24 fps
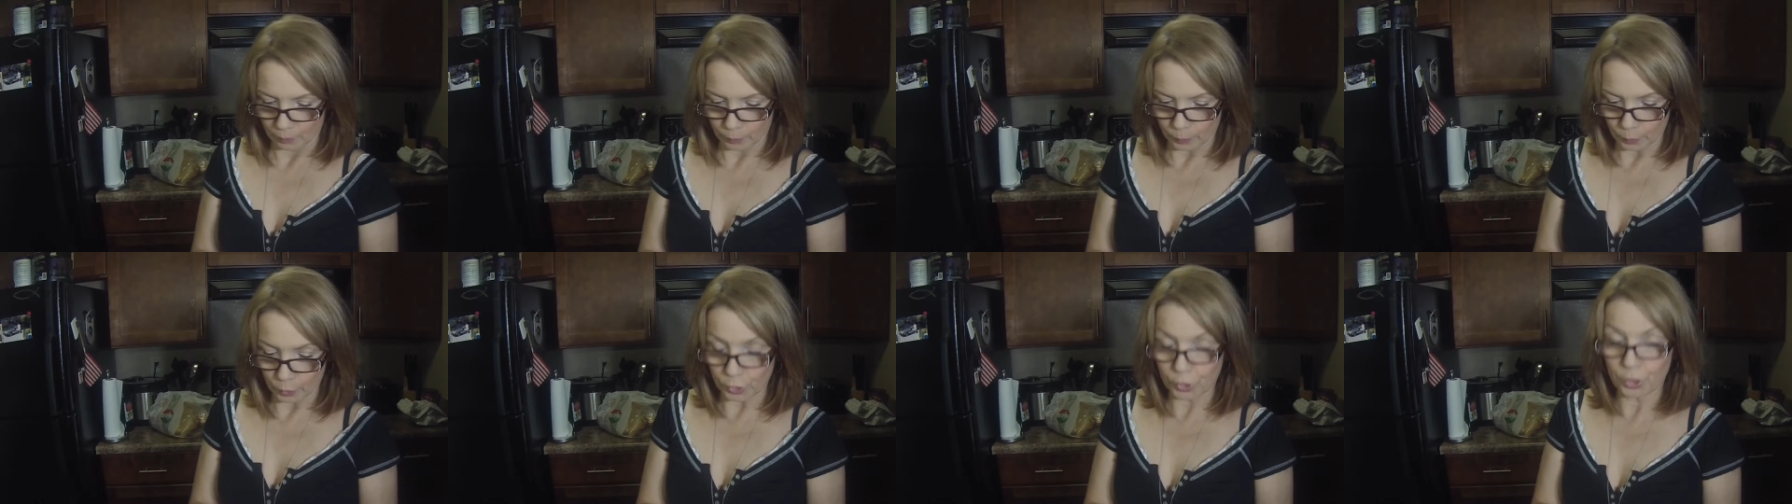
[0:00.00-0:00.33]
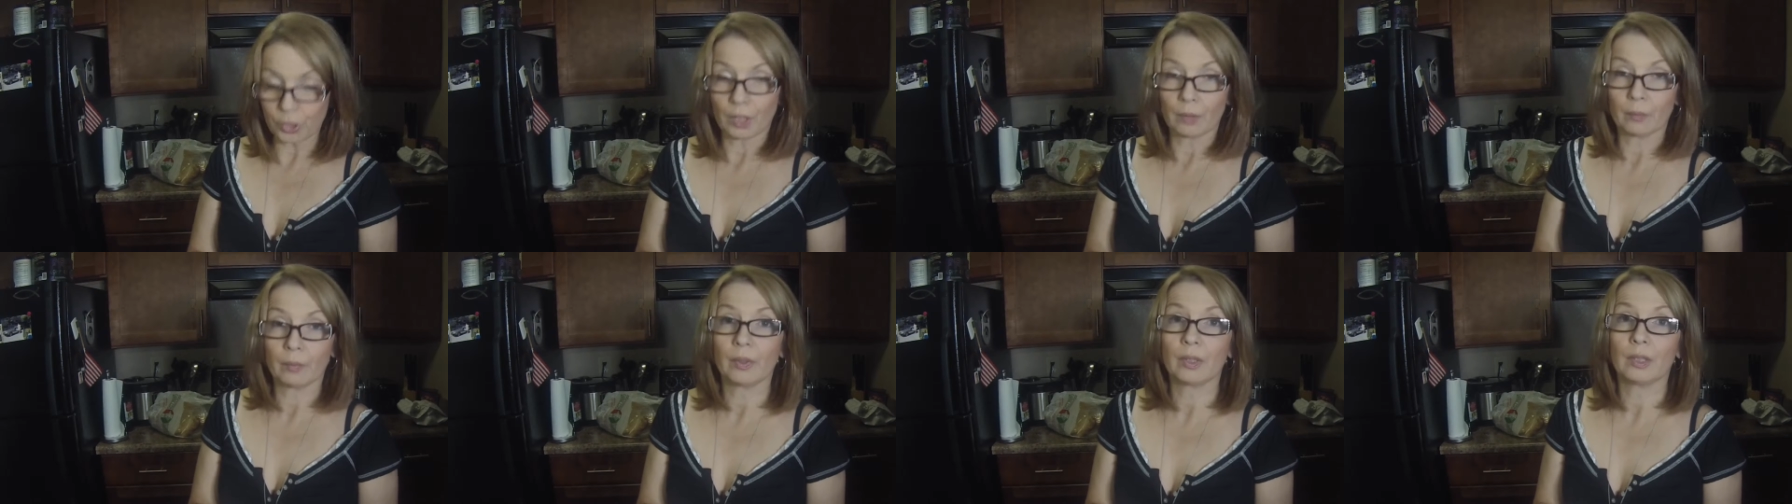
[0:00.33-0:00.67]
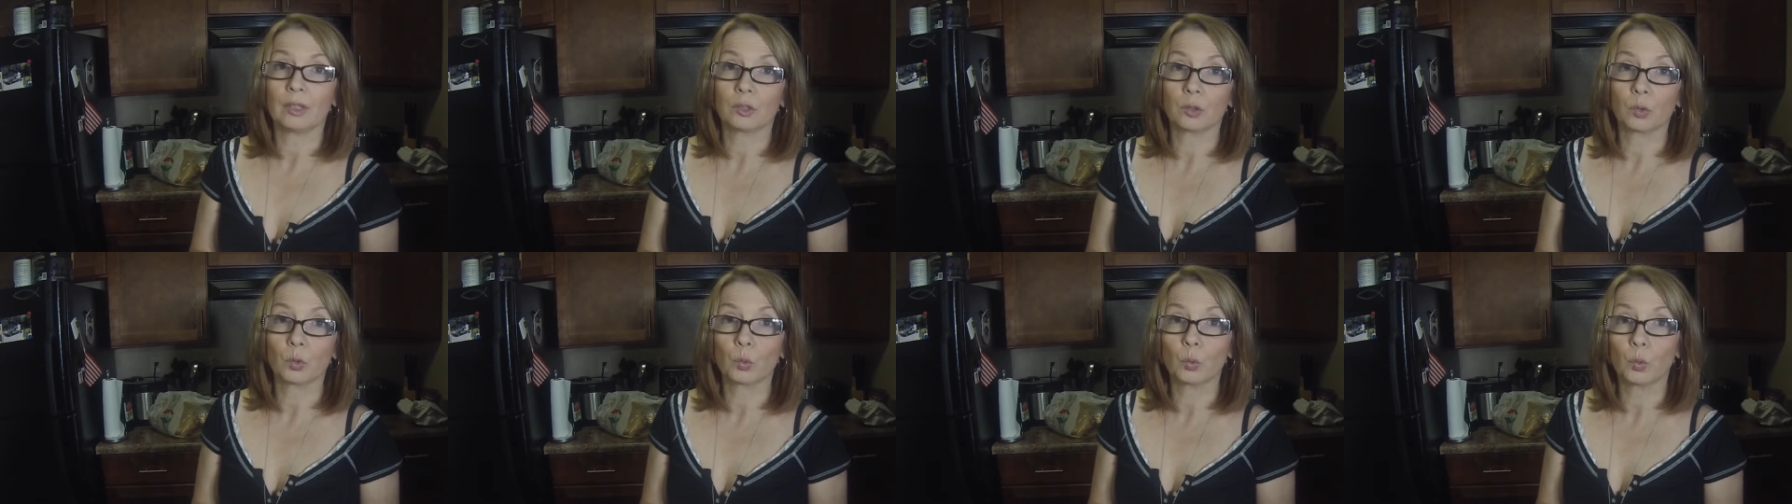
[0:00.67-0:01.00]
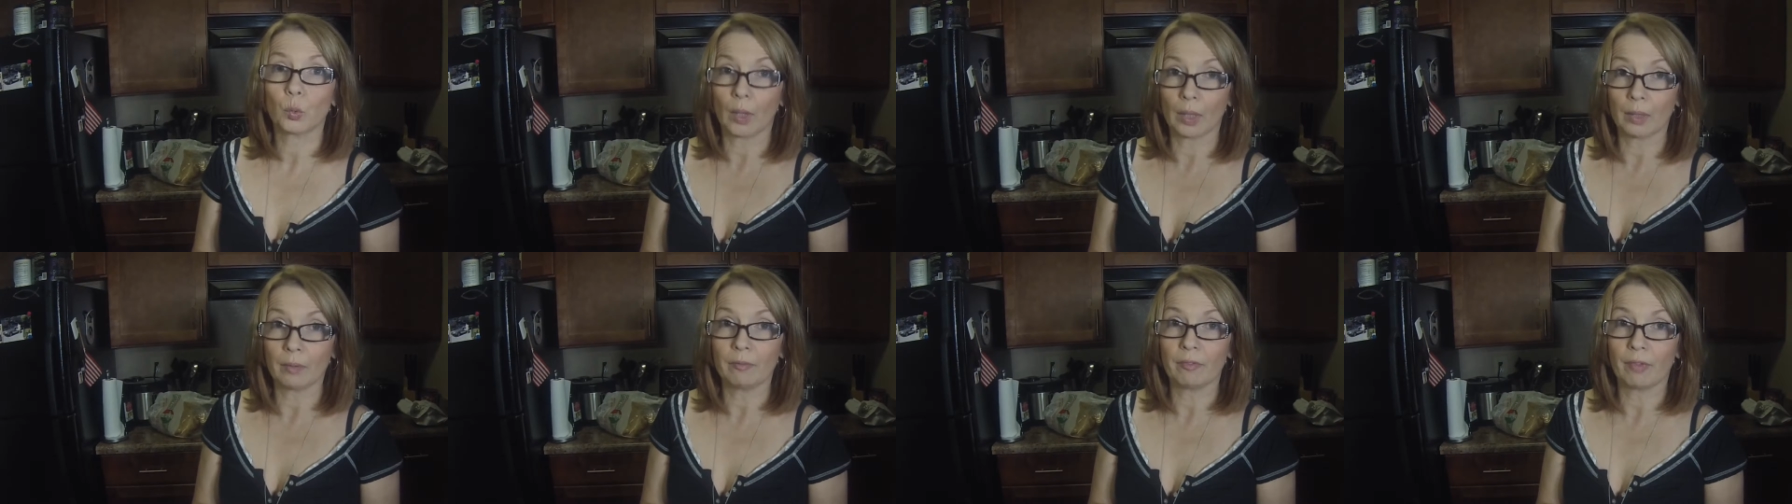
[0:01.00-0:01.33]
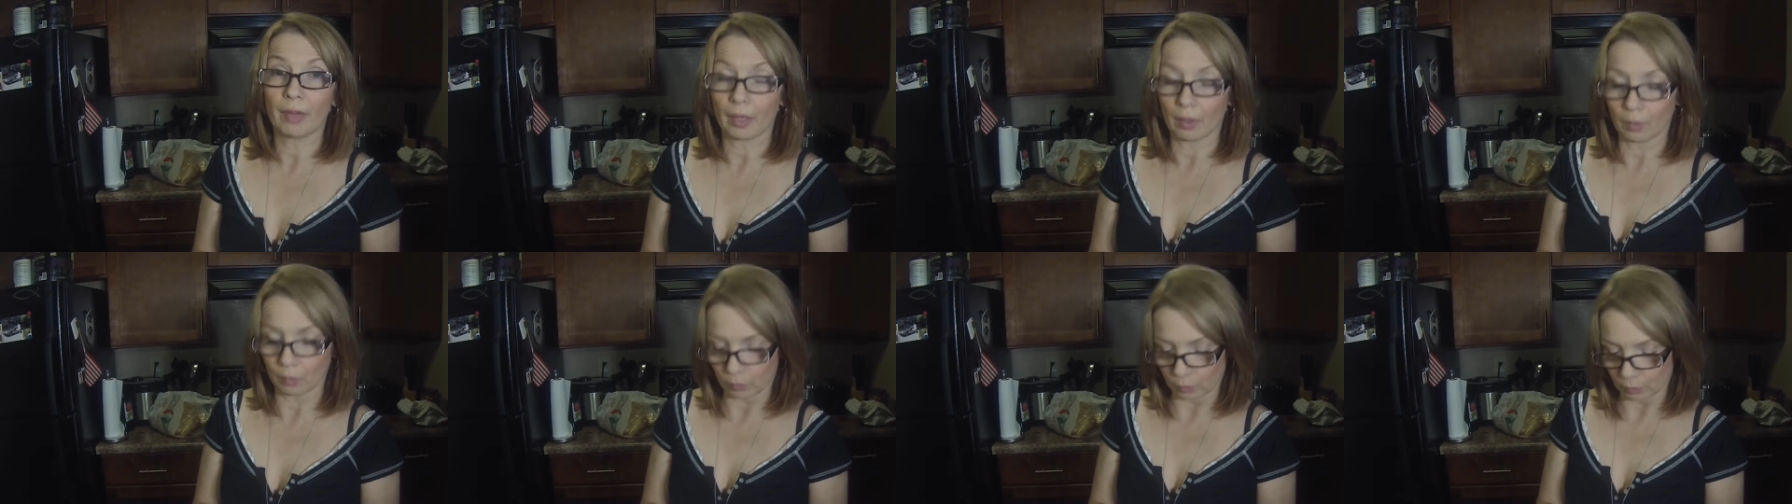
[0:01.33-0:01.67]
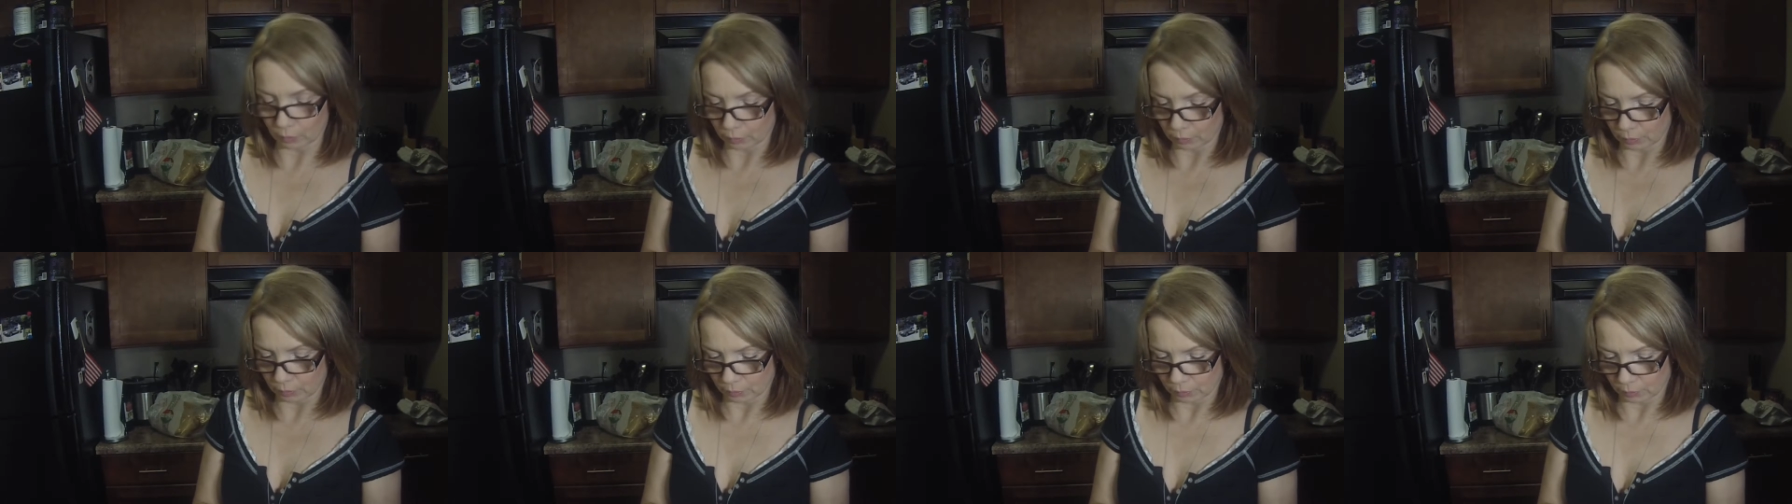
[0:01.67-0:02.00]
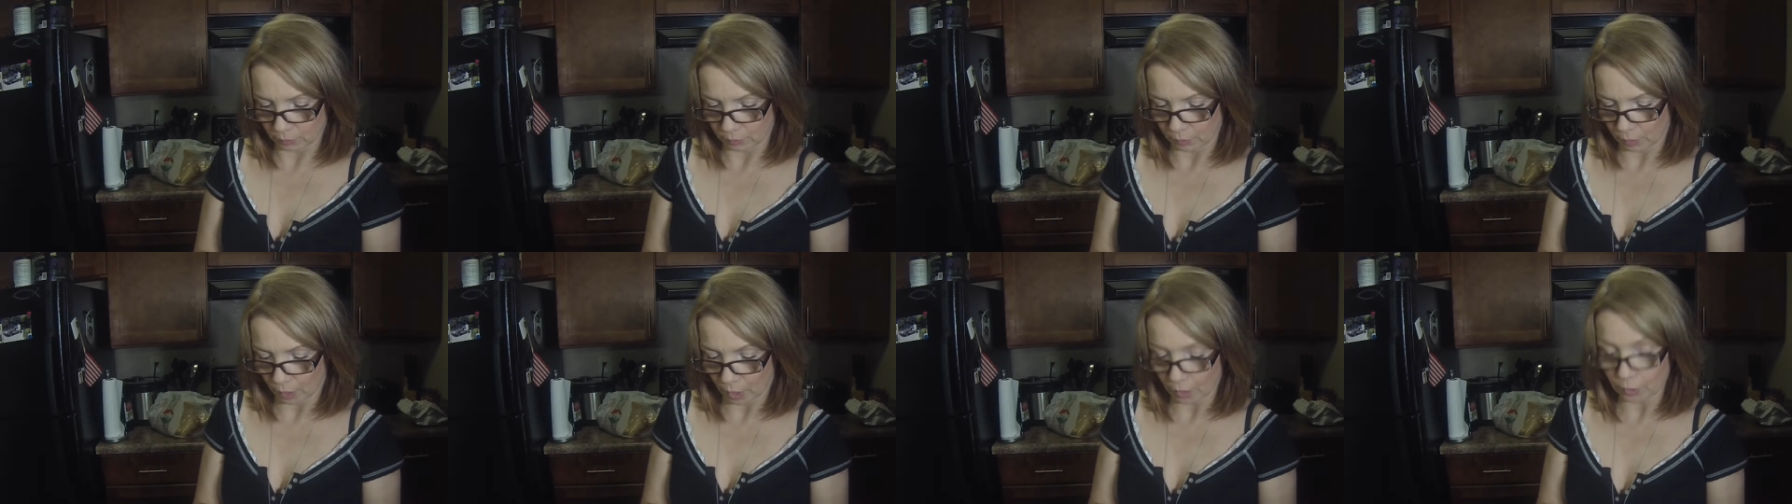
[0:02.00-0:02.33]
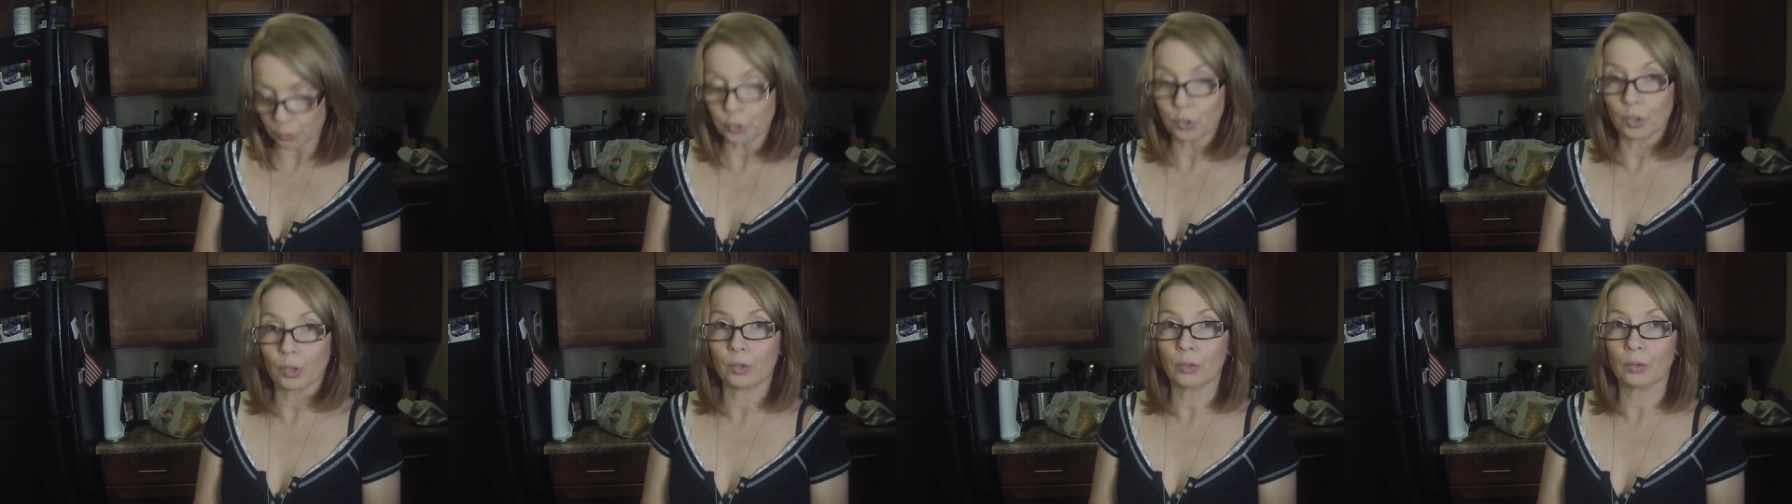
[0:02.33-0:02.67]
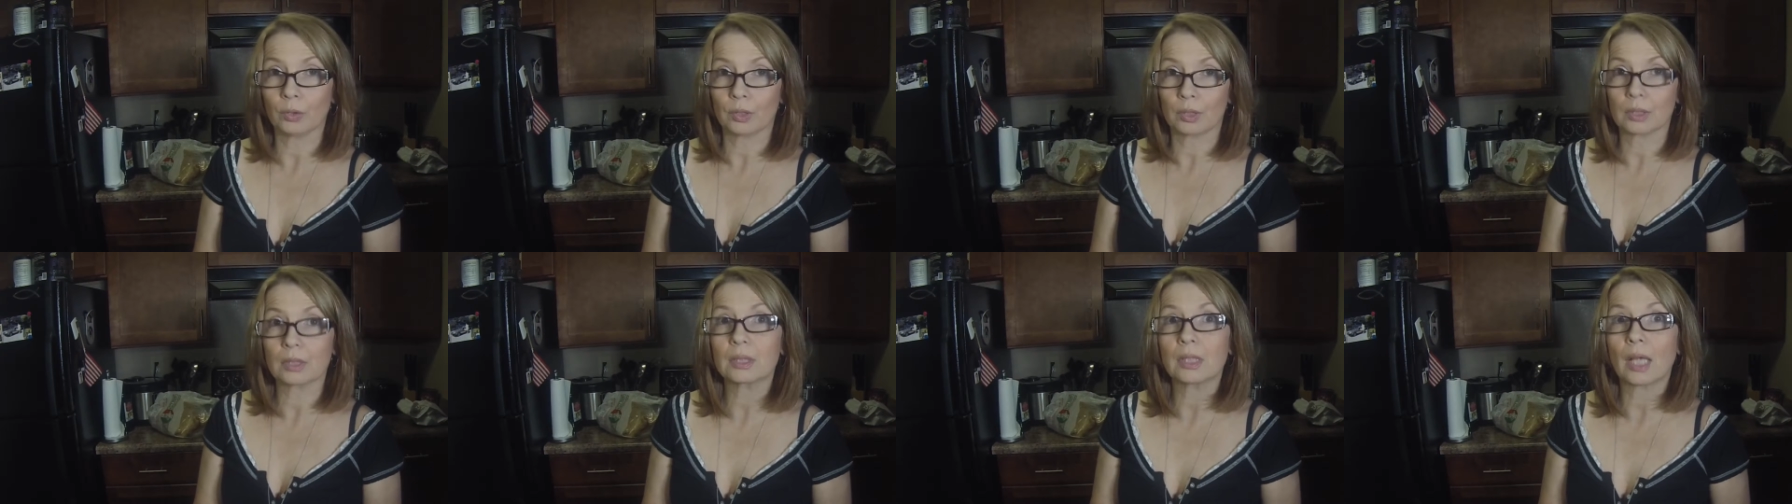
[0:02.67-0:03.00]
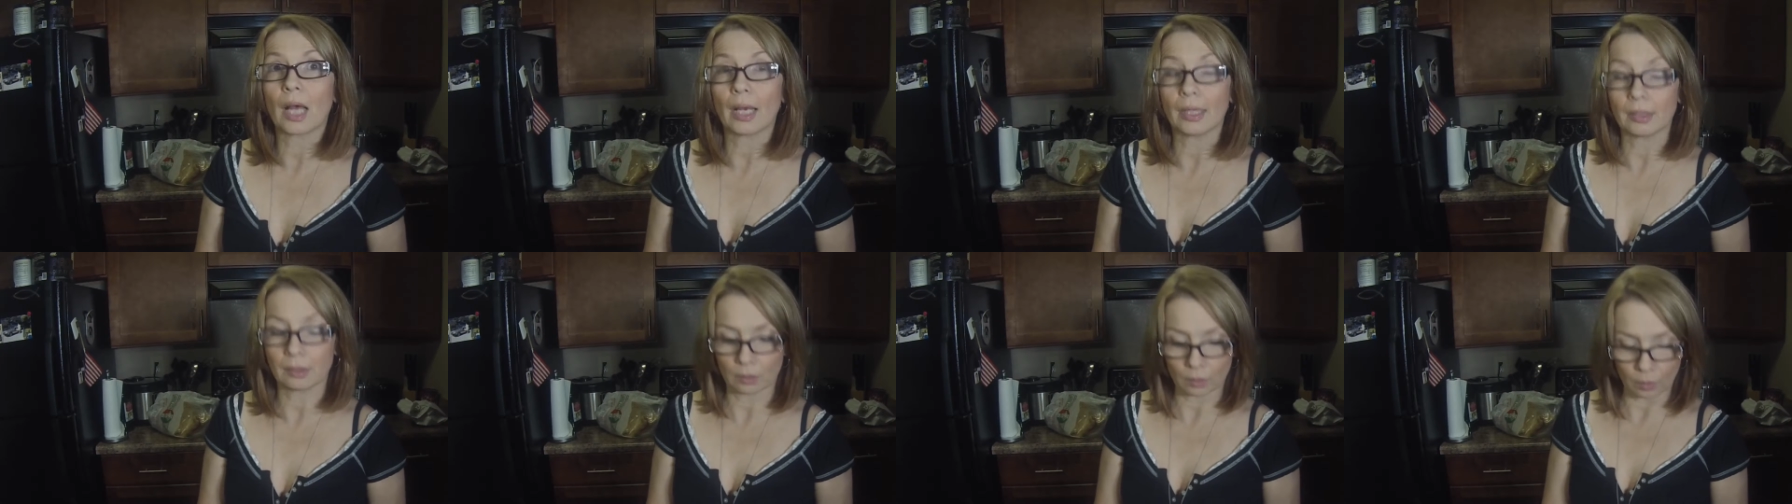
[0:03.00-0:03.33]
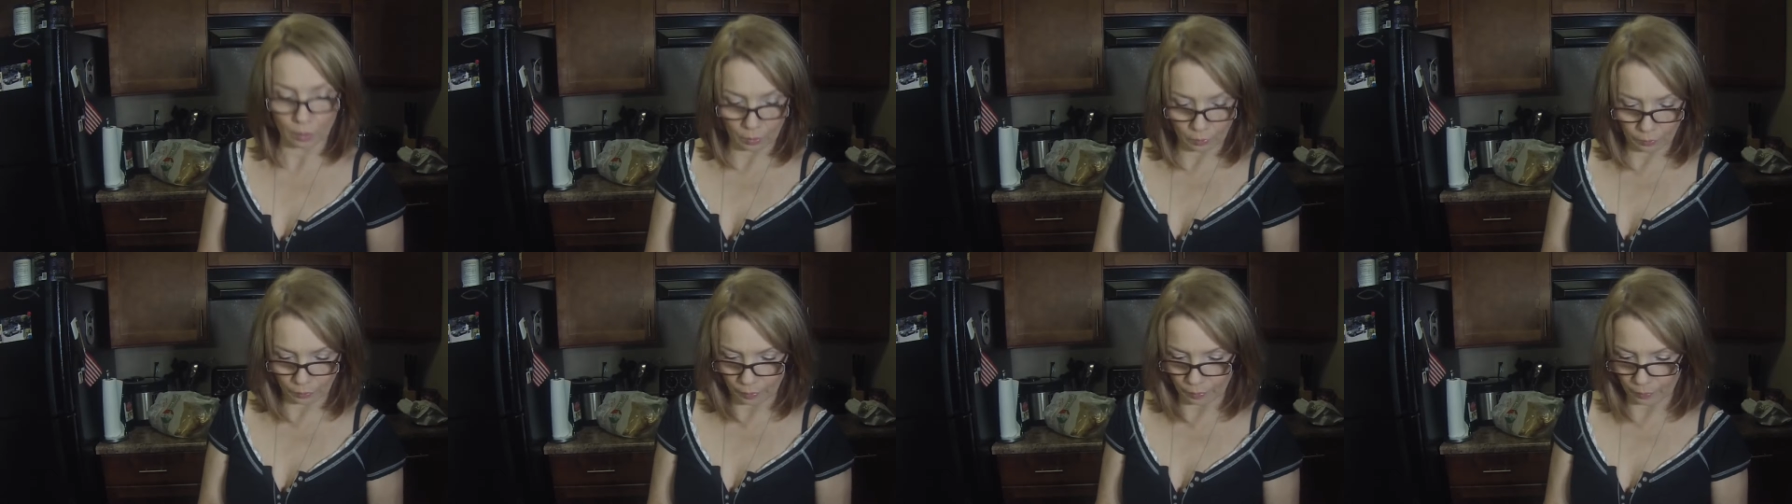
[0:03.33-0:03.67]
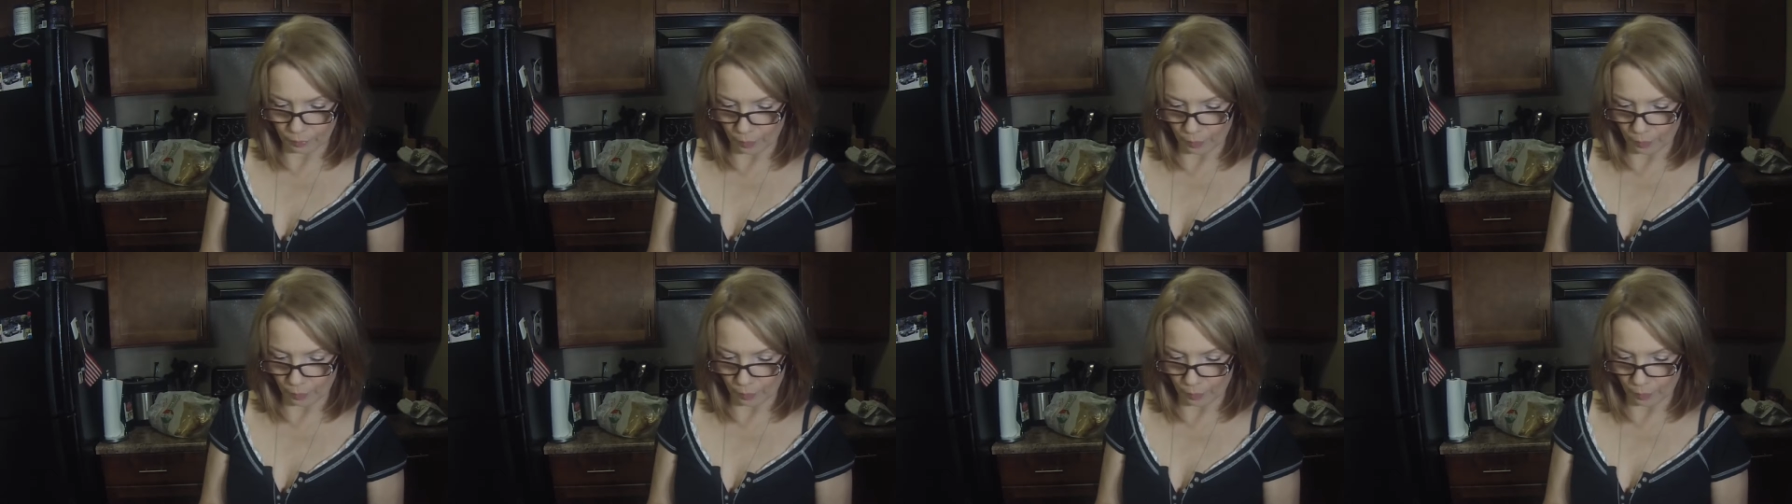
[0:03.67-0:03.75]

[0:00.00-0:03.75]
Per serving is one bagel. I'll show you the size of the